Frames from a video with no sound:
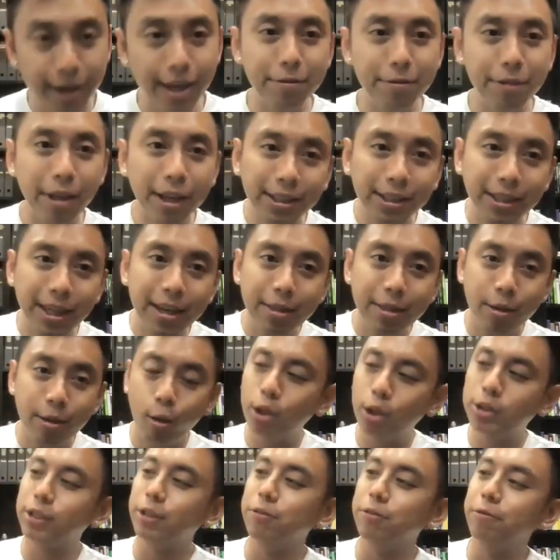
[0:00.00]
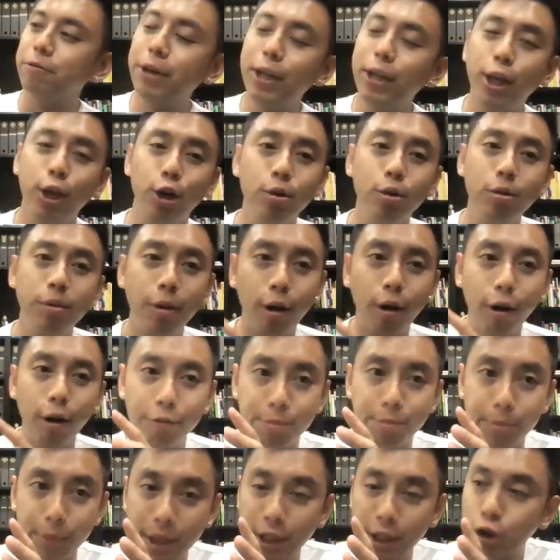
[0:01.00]
If let's say there was a video
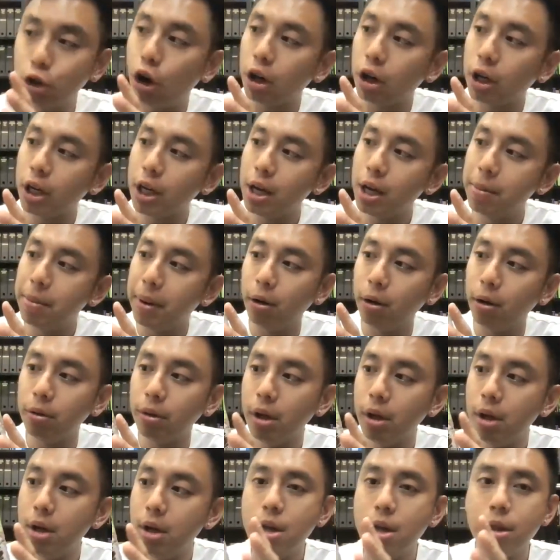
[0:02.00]
of me talking about